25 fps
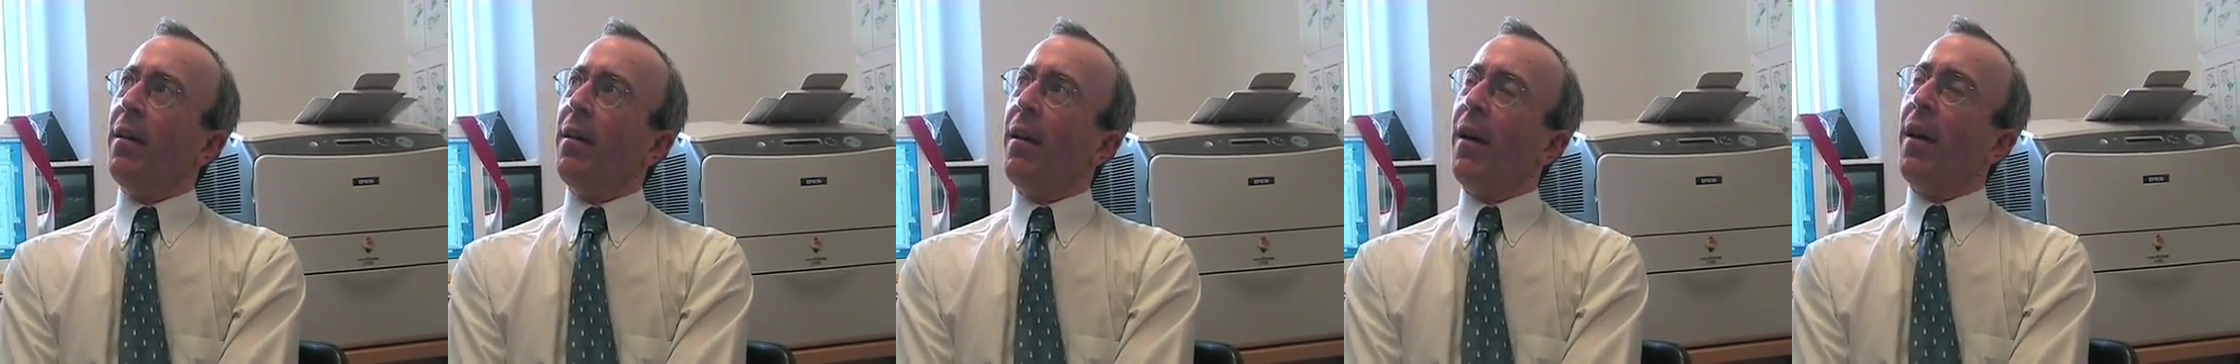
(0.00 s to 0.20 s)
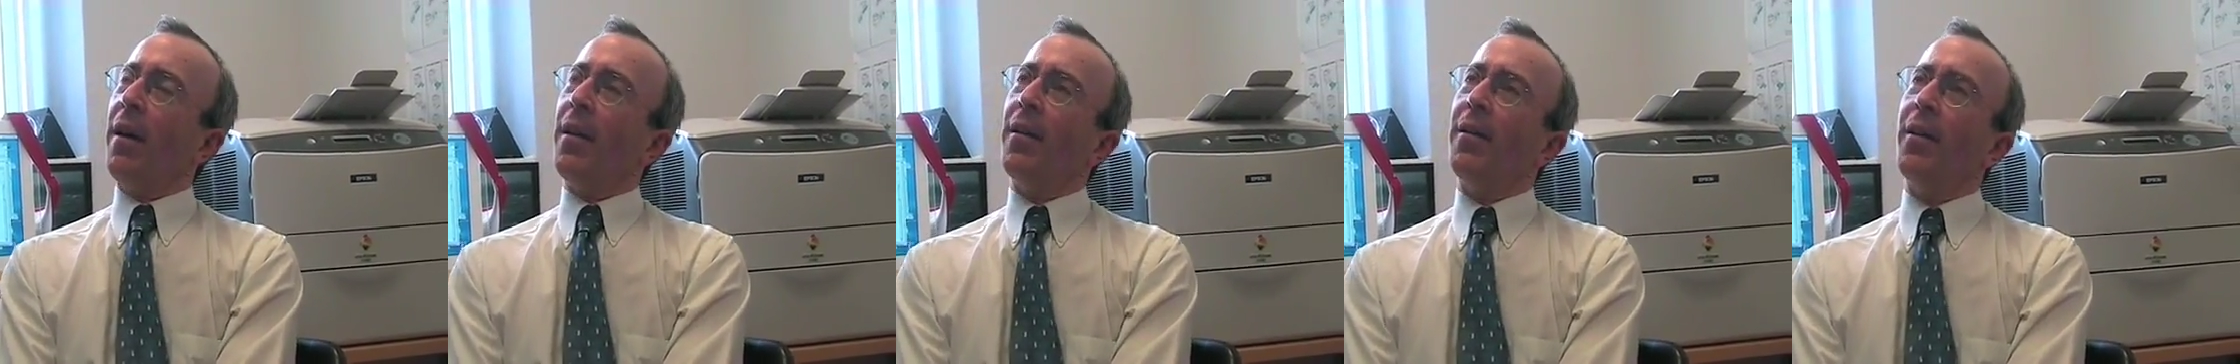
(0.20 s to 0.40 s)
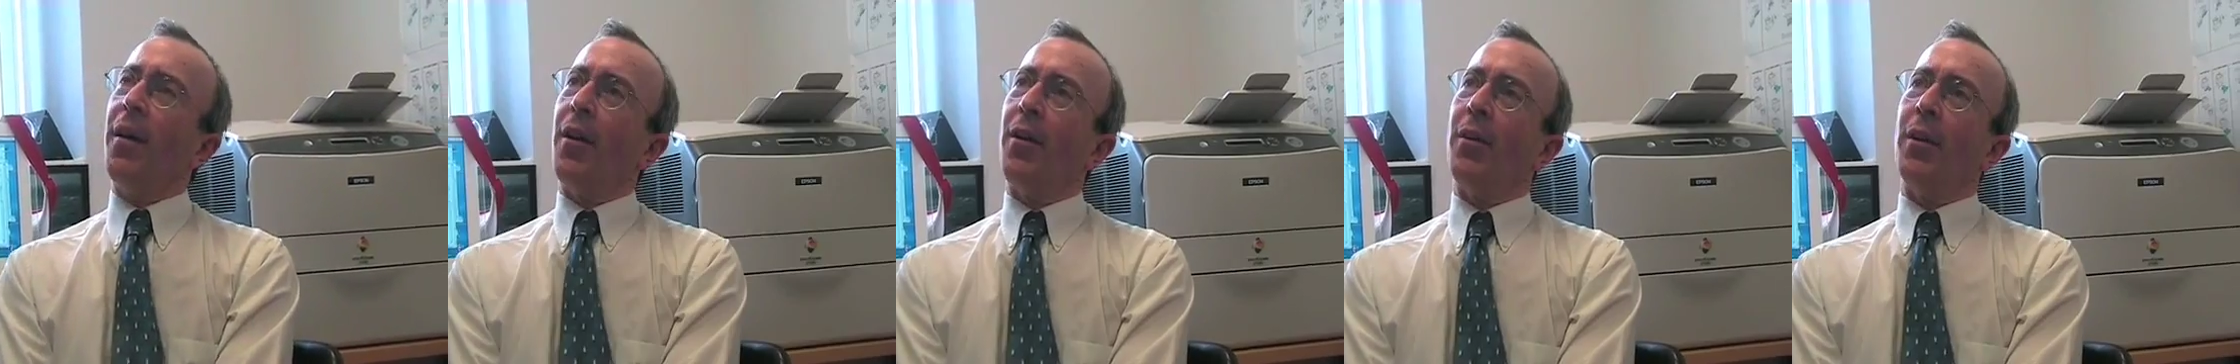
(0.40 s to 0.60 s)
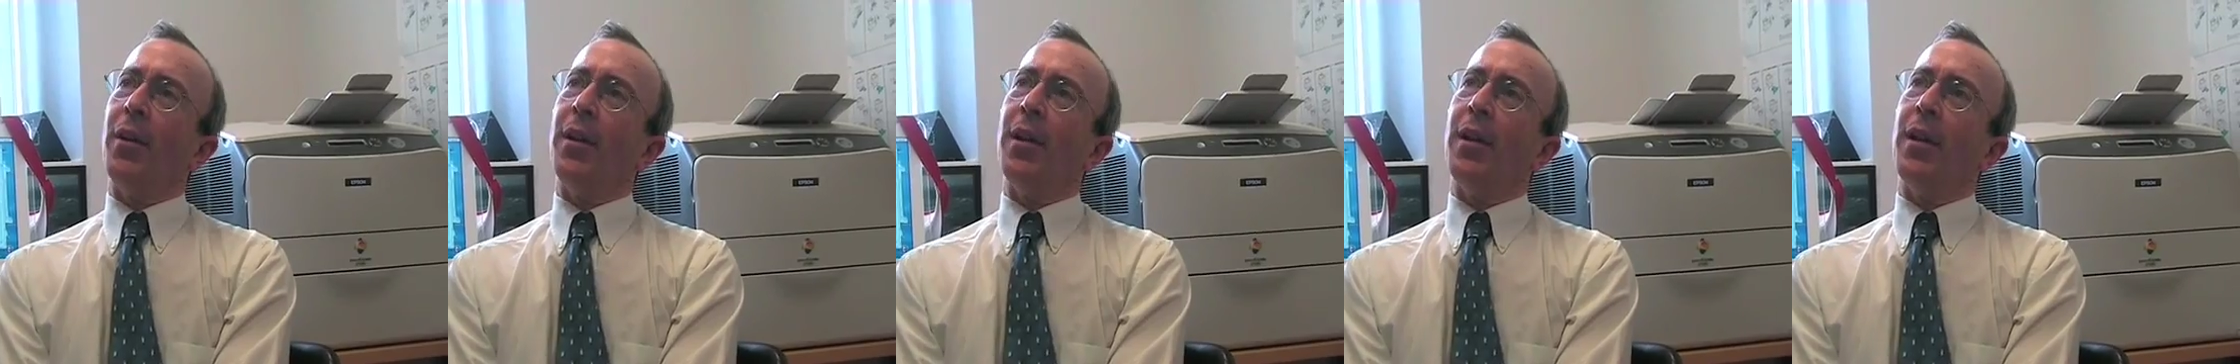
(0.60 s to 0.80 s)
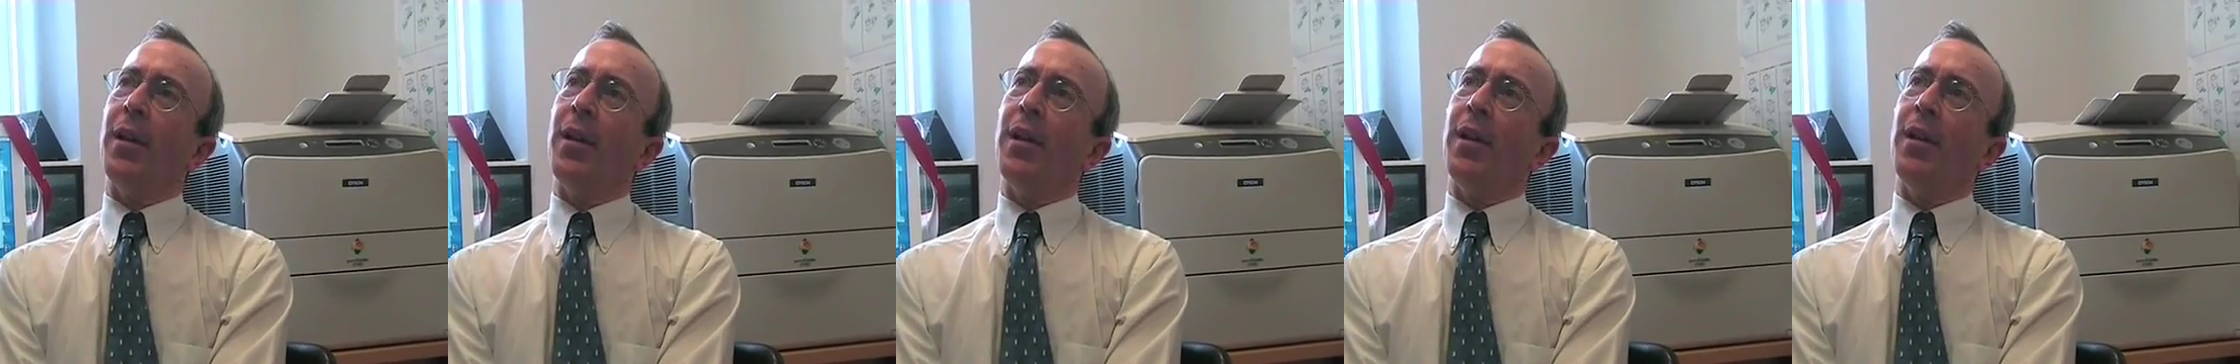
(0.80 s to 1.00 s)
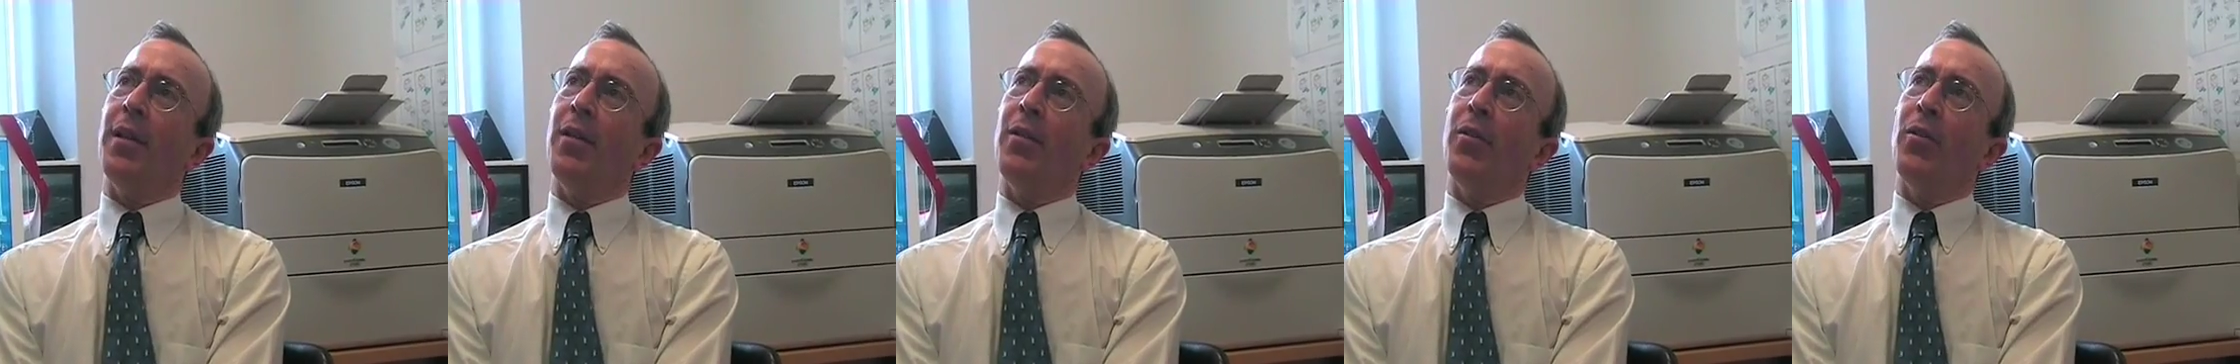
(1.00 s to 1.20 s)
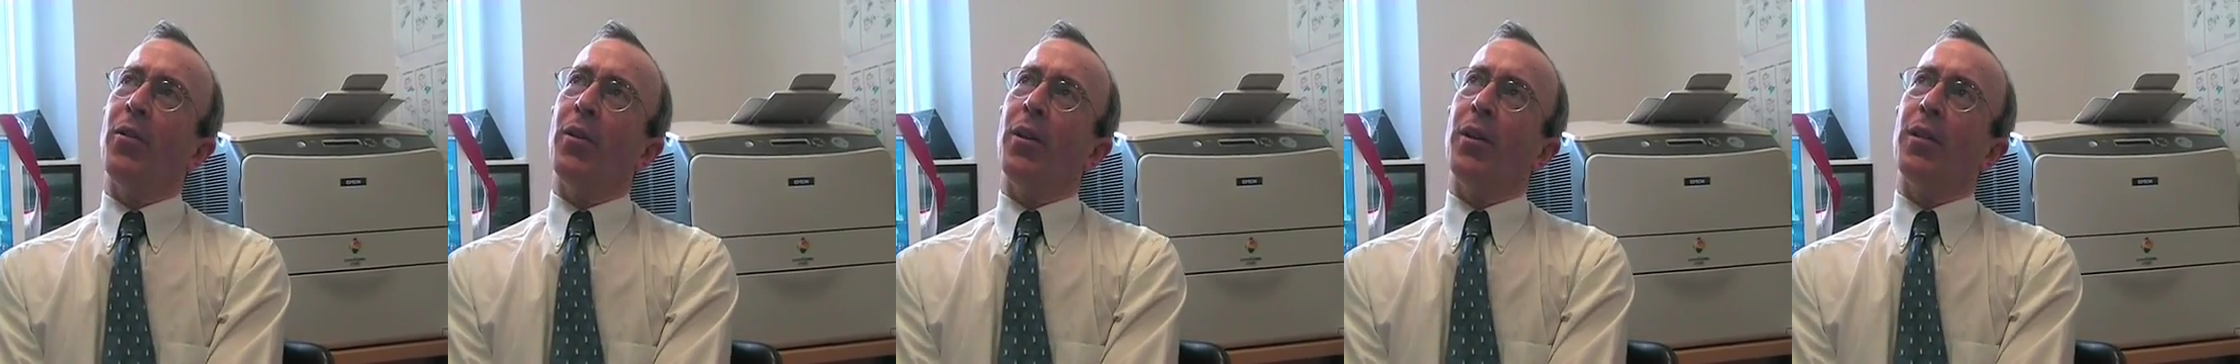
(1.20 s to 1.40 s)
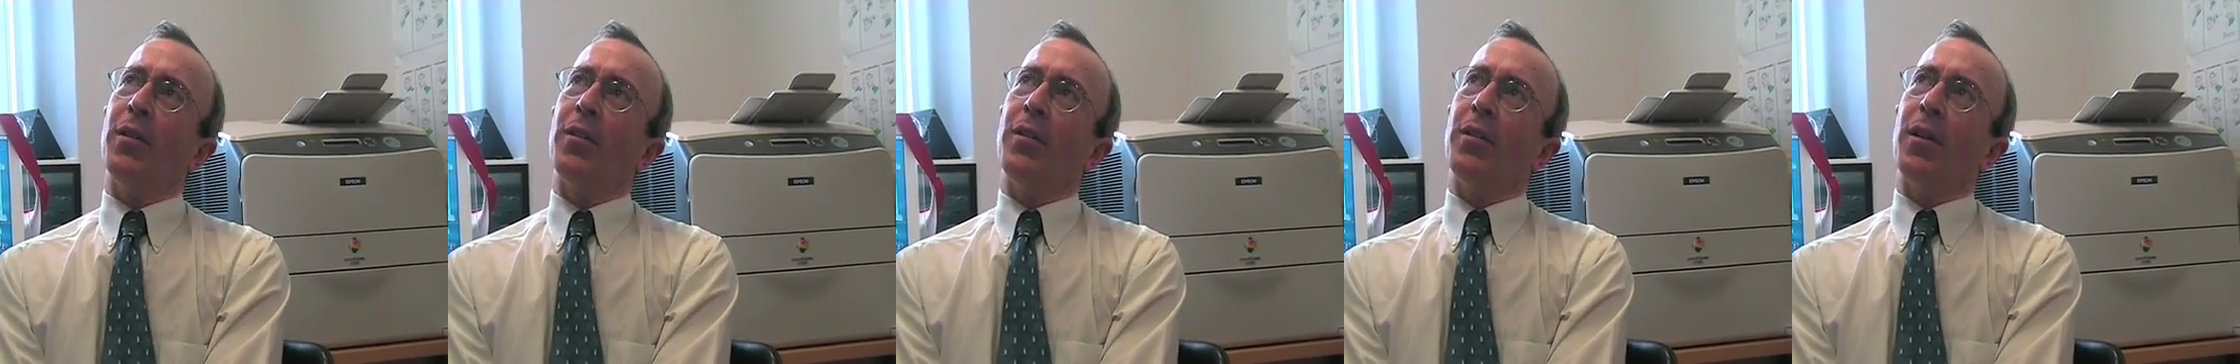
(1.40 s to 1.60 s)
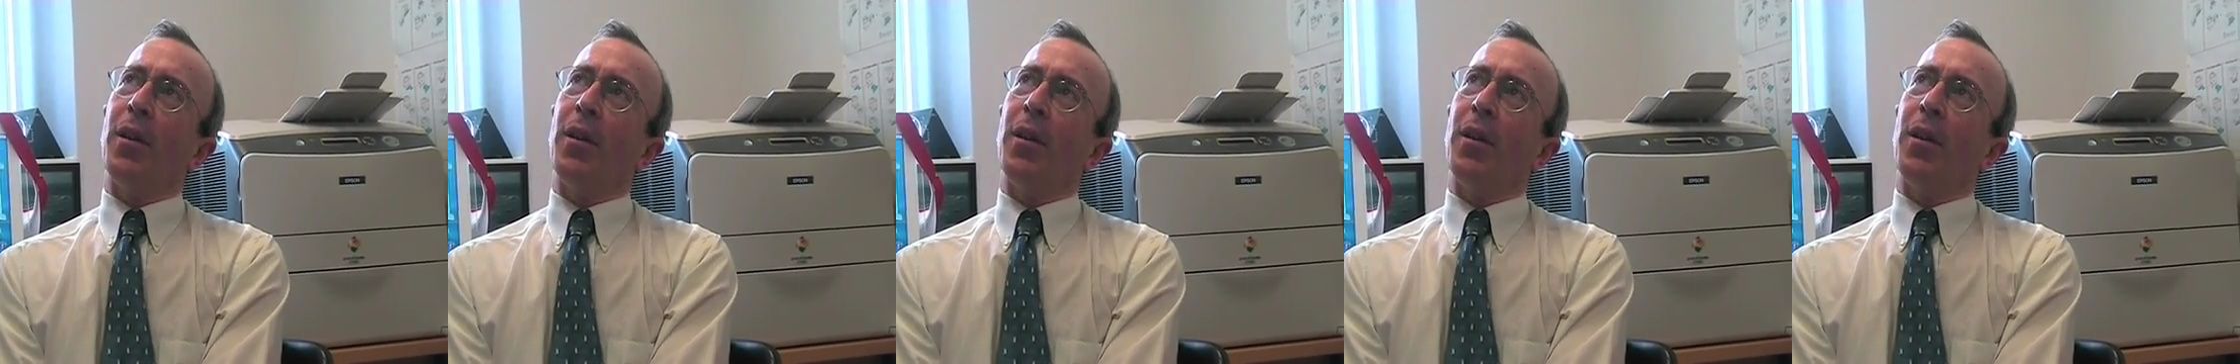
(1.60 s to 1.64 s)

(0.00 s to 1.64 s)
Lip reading: I don't know, you look at